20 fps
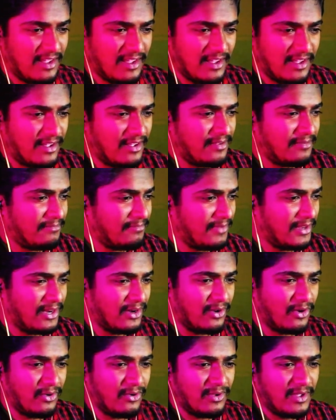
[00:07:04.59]
uh, you
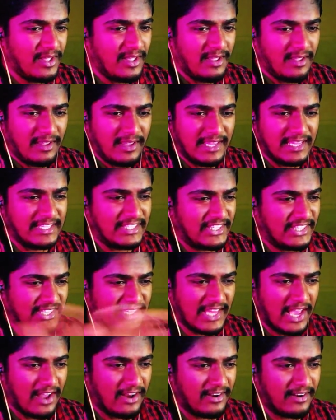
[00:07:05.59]
know his
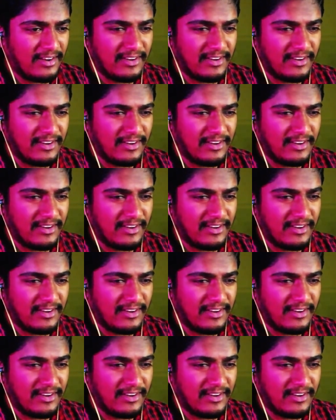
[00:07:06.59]
son.